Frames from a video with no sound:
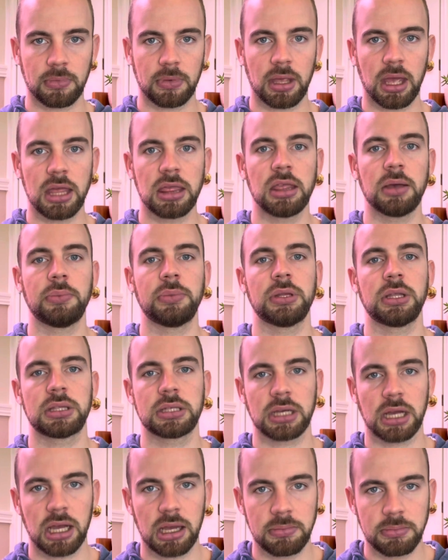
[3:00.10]
And then when the
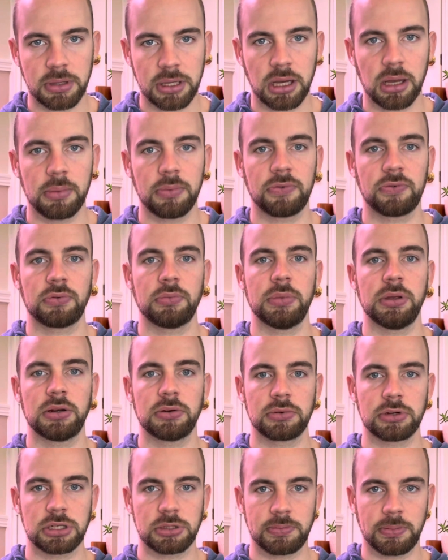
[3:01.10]
time comes for me to
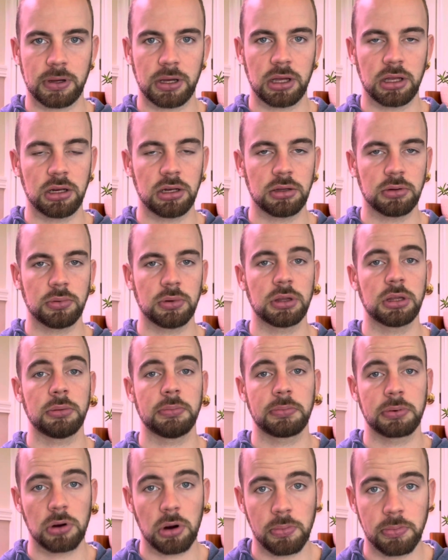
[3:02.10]
respond with the
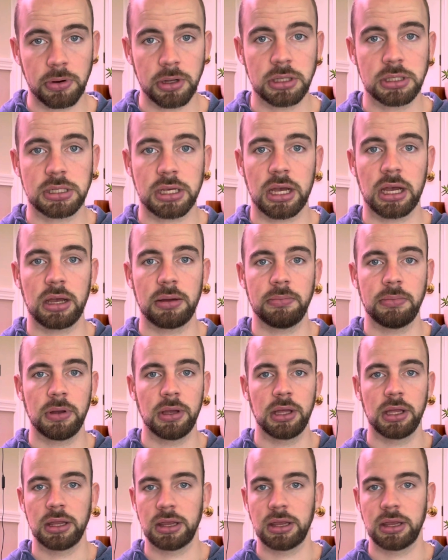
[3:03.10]
appropriate time,